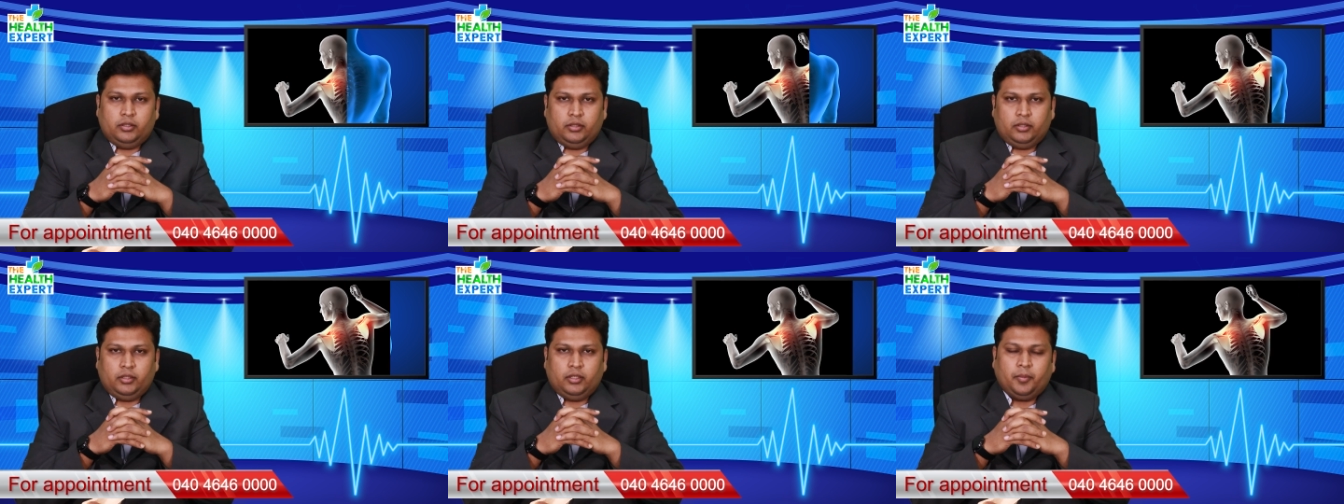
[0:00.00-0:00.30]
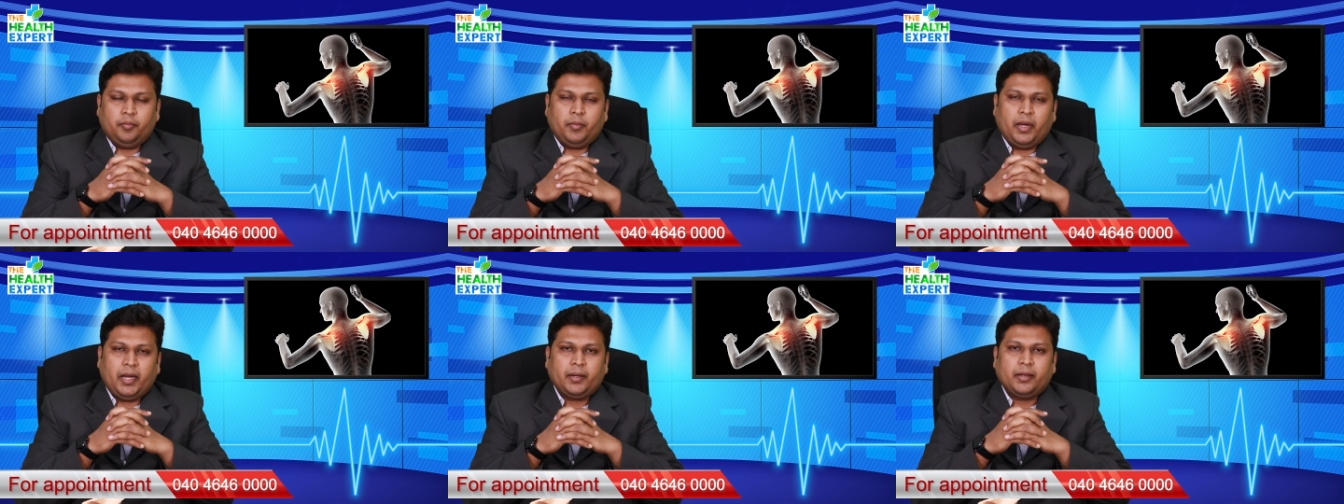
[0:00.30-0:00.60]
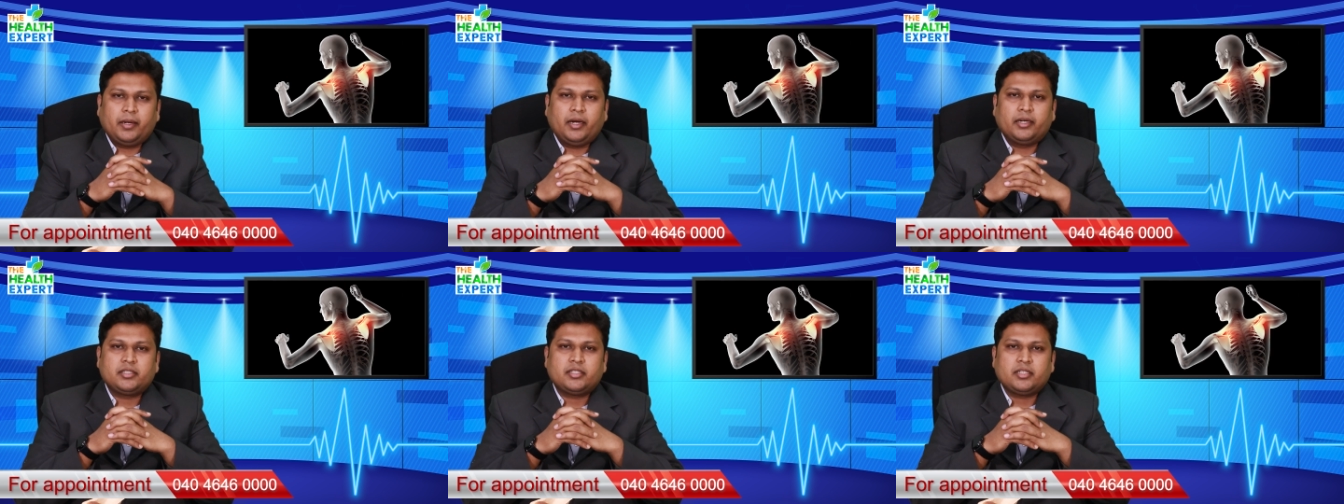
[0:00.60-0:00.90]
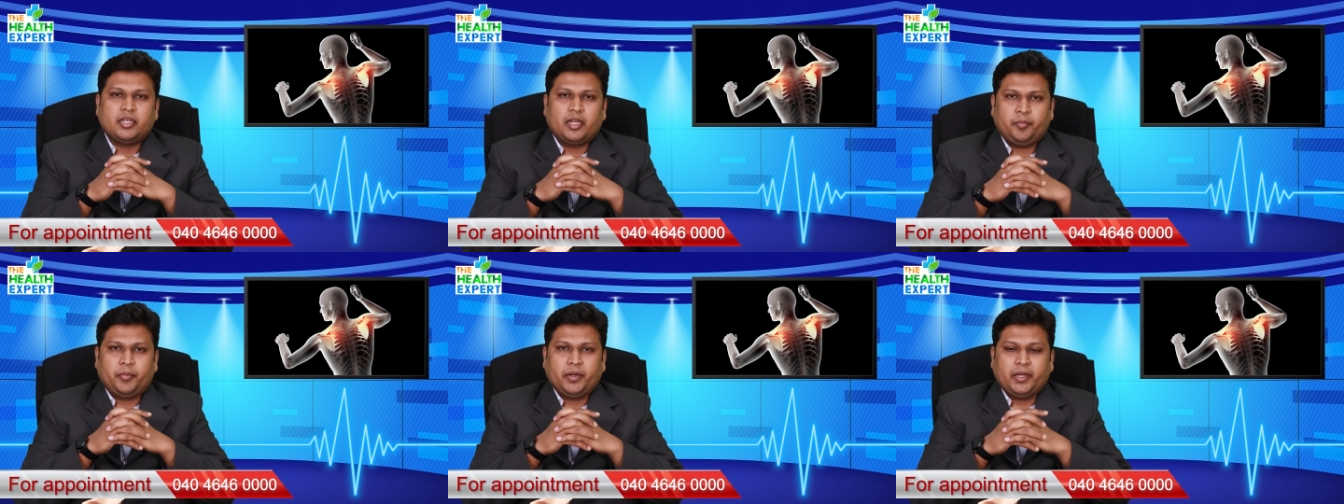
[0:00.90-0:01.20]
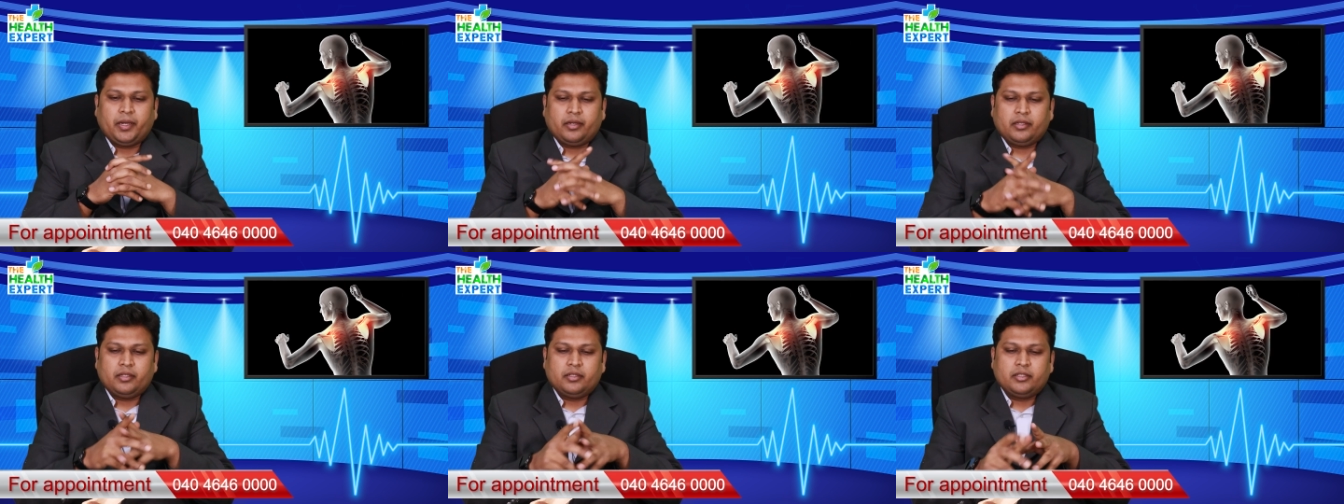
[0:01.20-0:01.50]
Bankart's
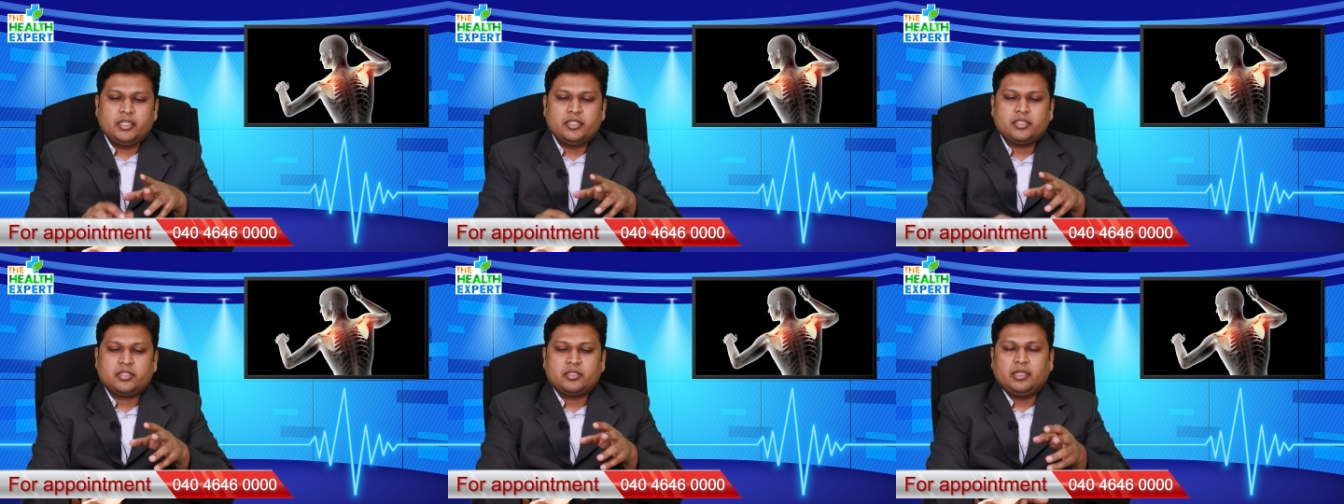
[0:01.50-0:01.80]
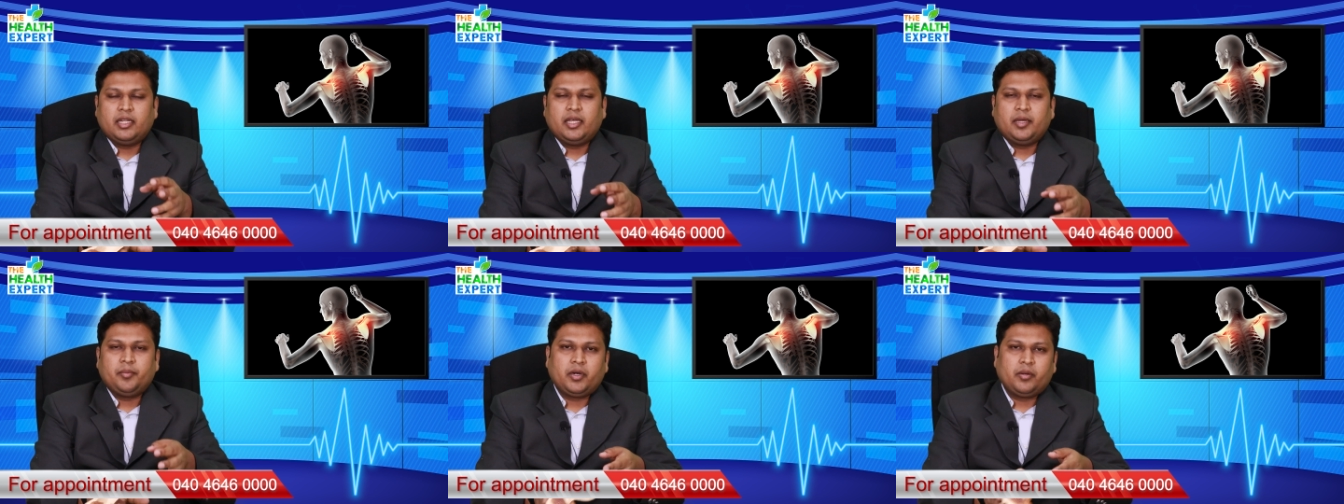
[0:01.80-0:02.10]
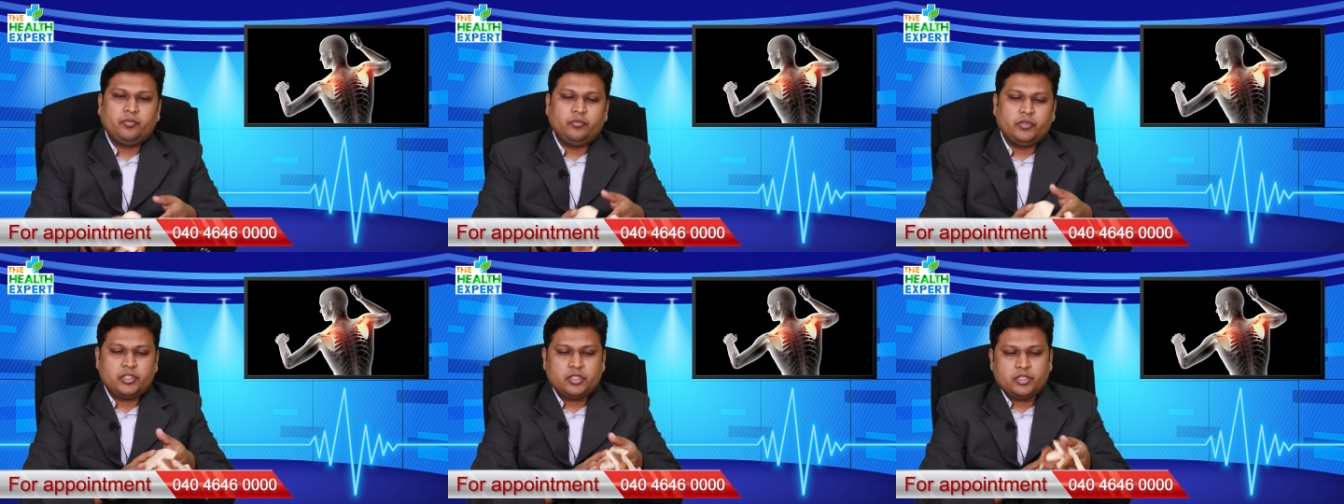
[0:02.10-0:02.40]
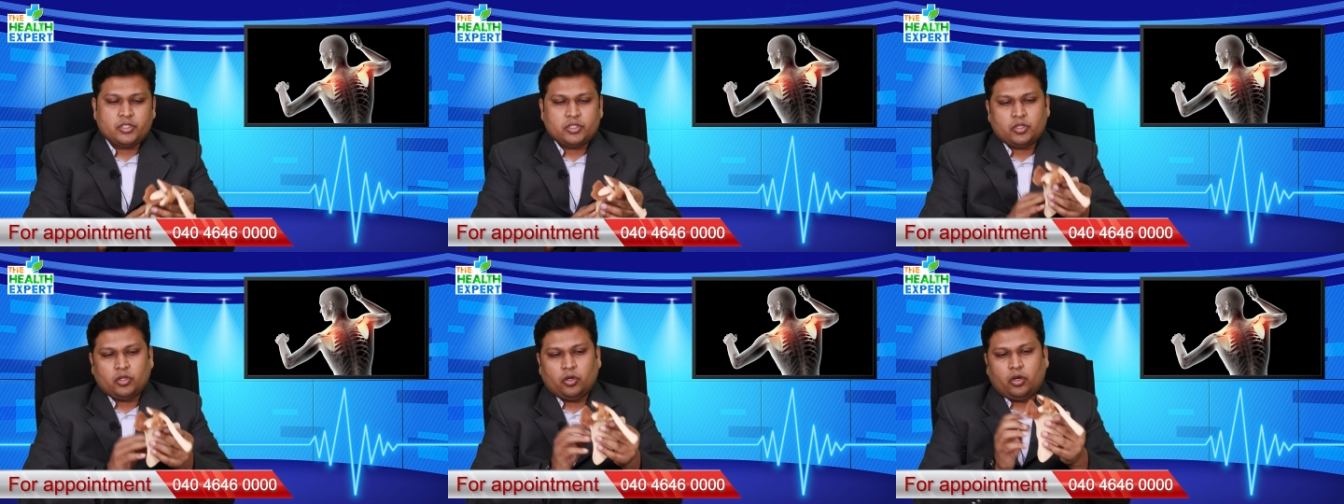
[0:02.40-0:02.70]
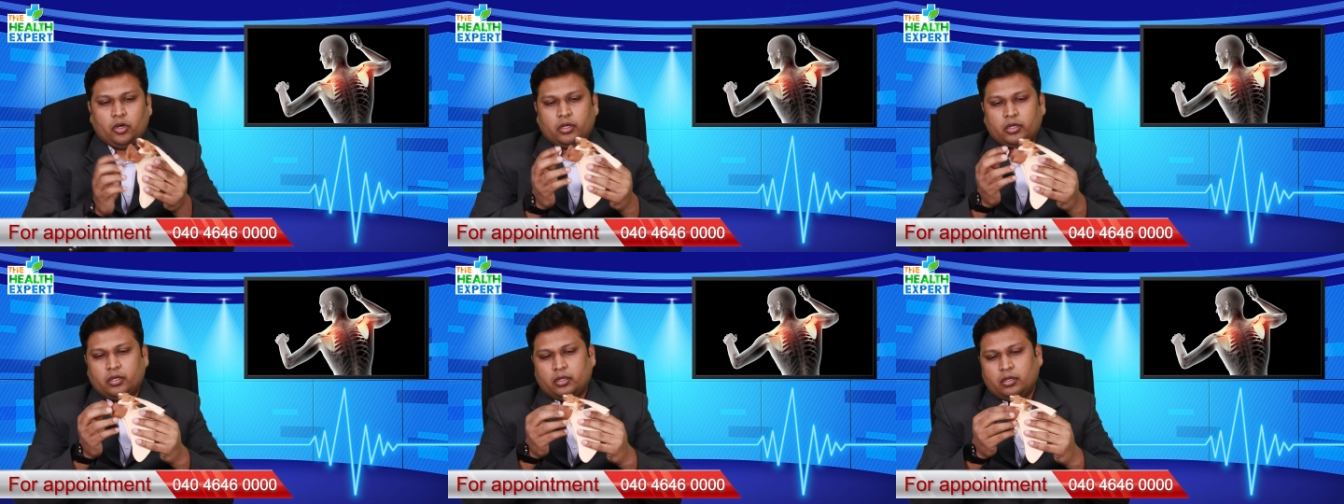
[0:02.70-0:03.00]
repair. This labrum which is
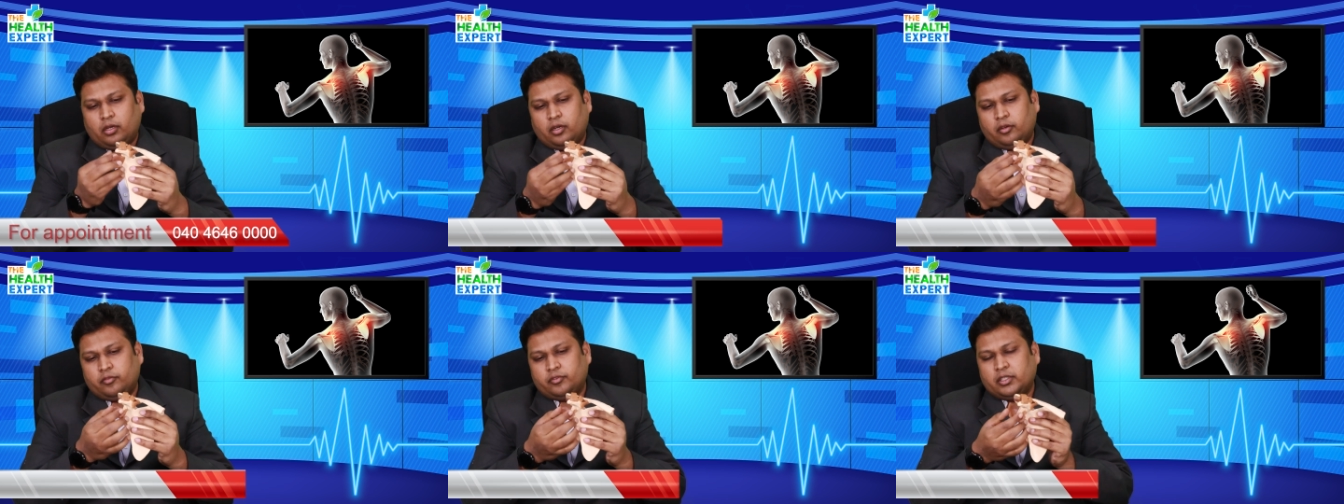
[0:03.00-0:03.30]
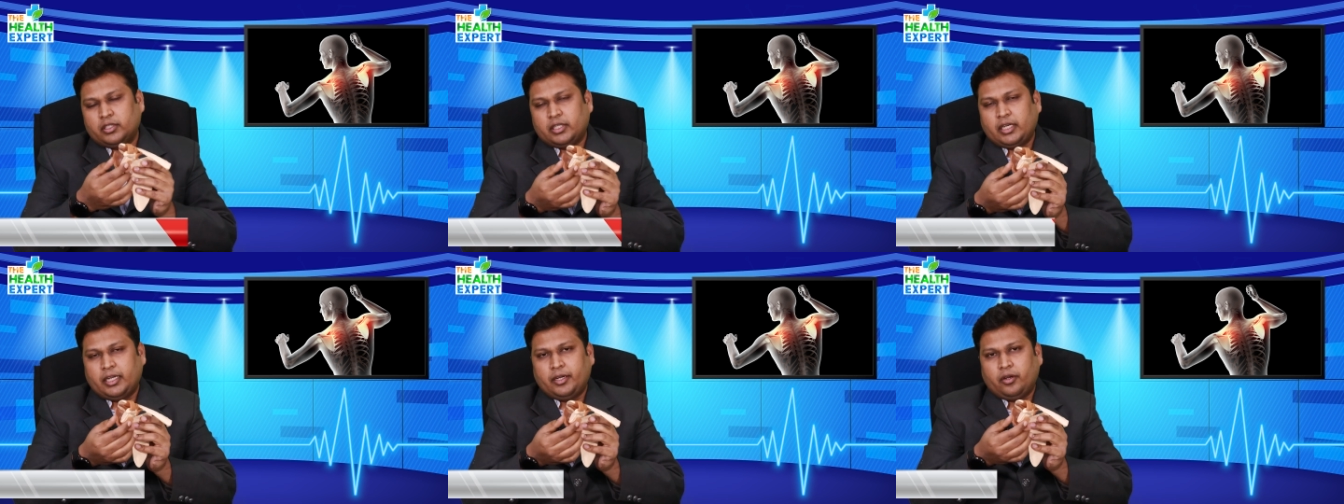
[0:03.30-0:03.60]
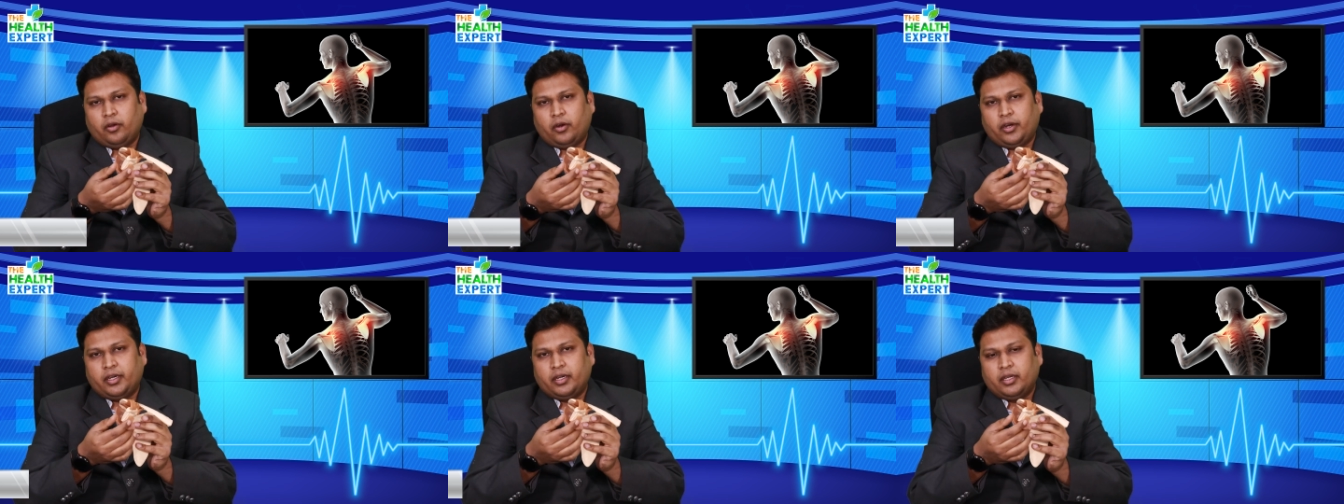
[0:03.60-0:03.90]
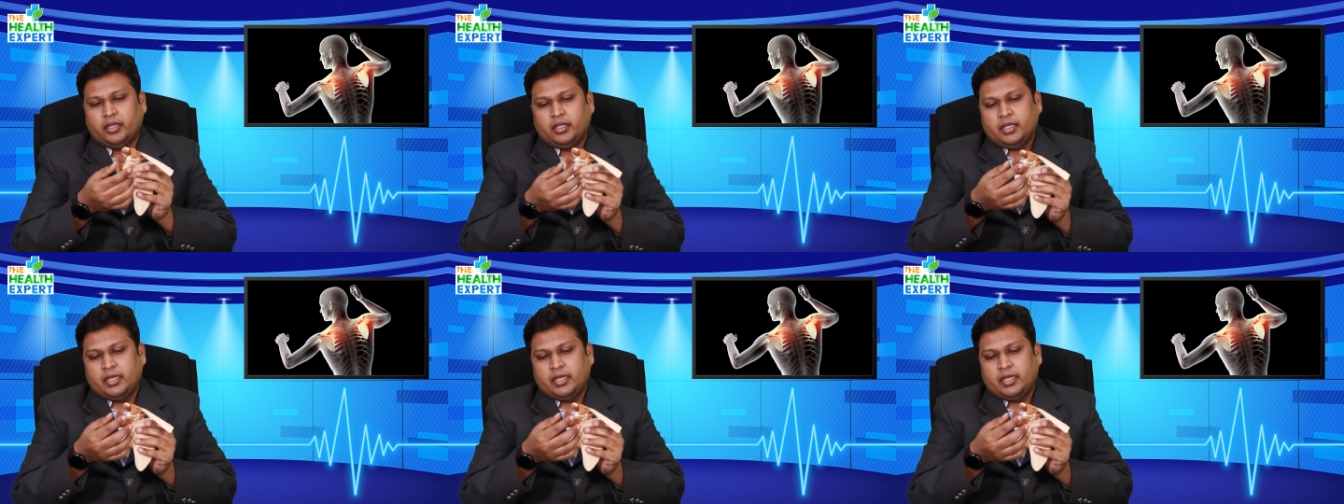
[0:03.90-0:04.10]
torn of the glenoid